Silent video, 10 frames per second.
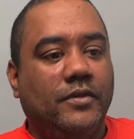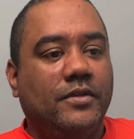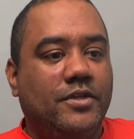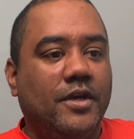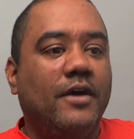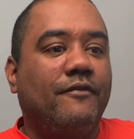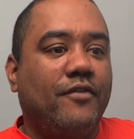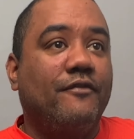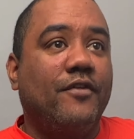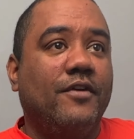
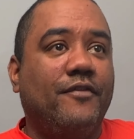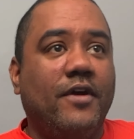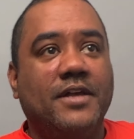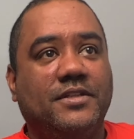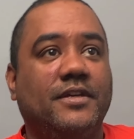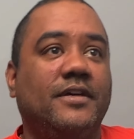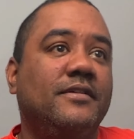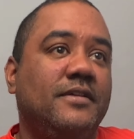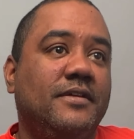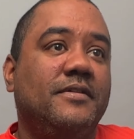for us to
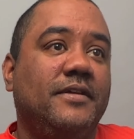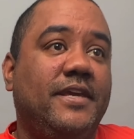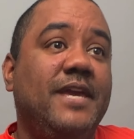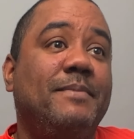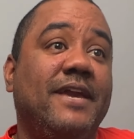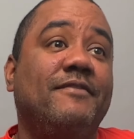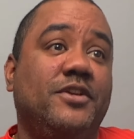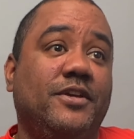keep it giving to